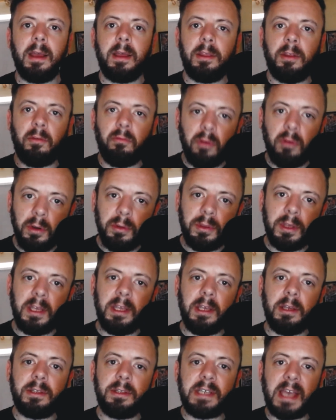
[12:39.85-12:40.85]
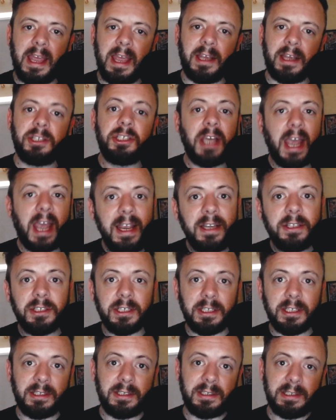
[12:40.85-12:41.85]
The route that you take
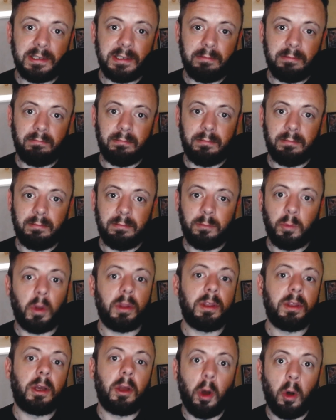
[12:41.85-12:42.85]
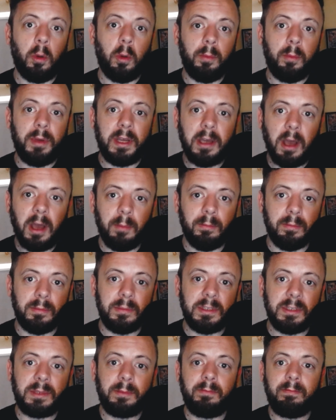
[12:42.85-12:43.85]
changes what the goal
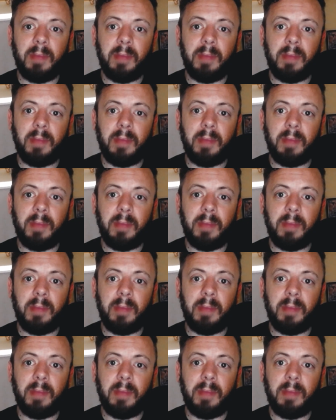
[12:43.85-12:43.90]
becomes,